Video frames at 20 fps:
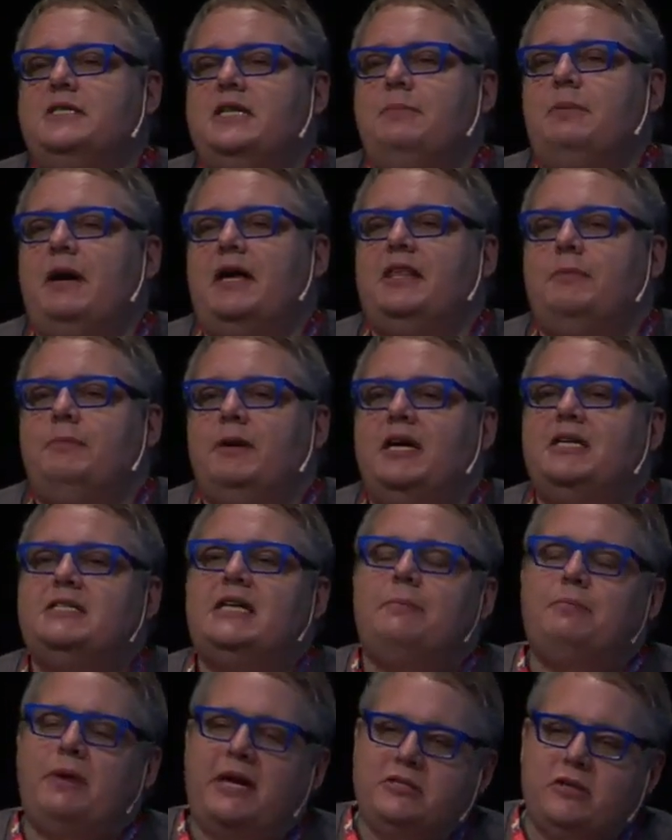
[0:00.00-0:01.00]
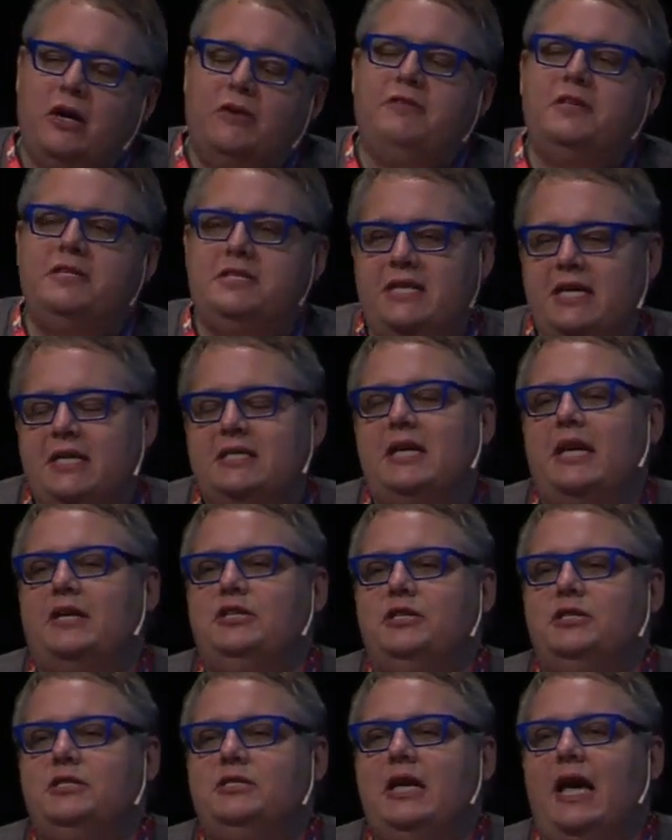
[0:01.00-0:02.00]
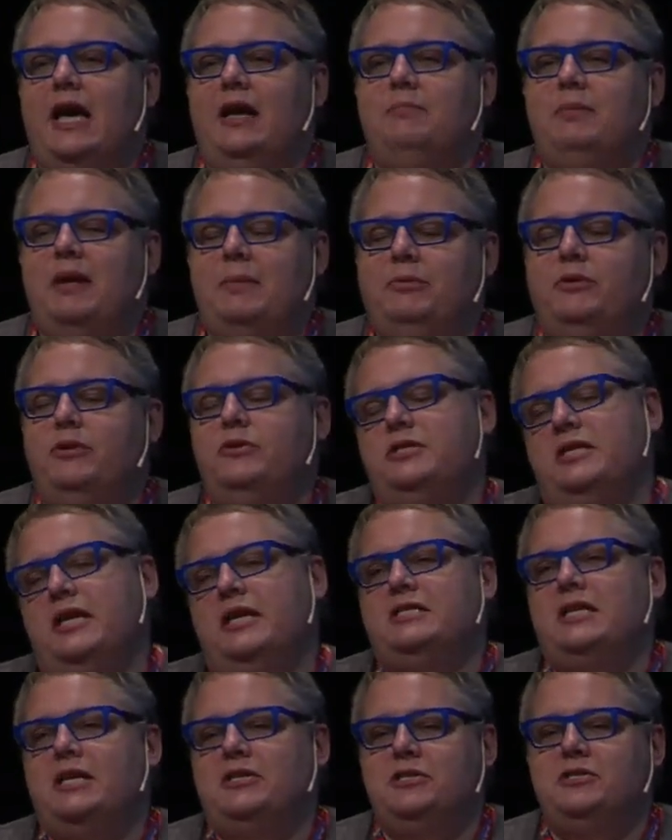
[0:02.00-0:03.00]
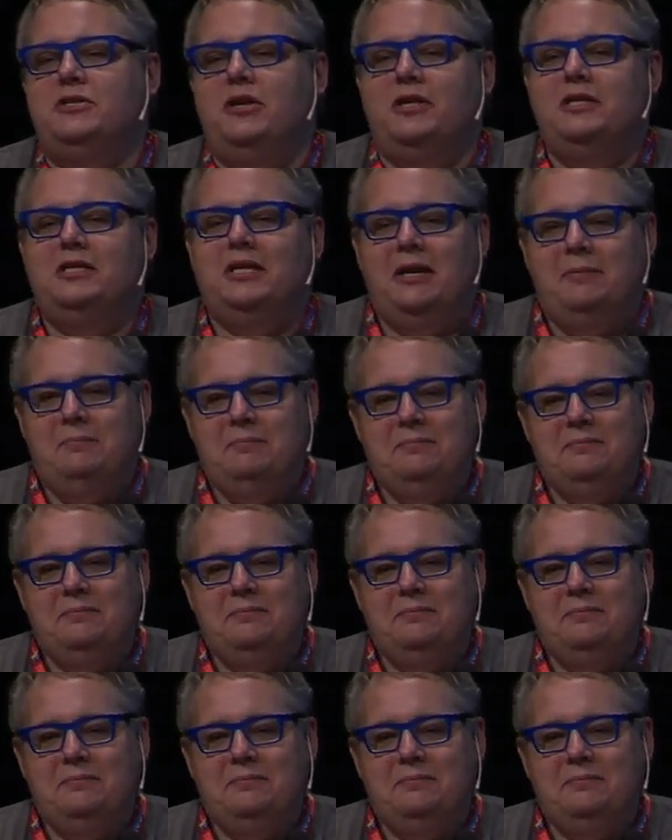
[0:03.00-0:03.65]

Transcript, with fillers: C Python? Because that breaks all of the C extensions, and people use C extensions all the time.